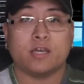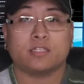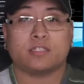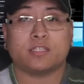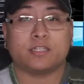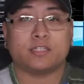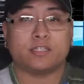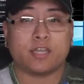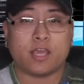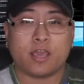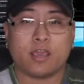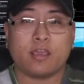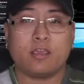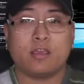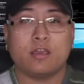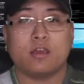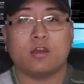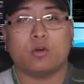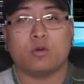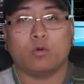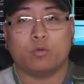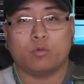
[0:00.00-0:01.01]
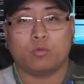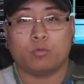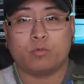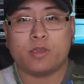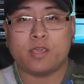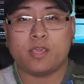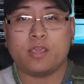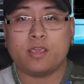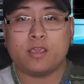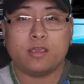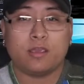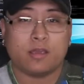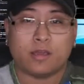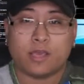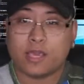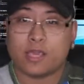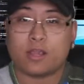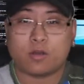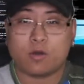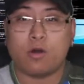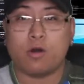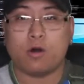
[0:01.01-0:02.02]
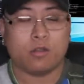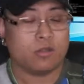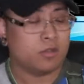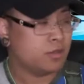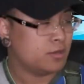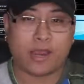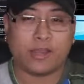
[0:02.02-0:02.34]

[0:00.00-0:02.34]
Today, we hit gold.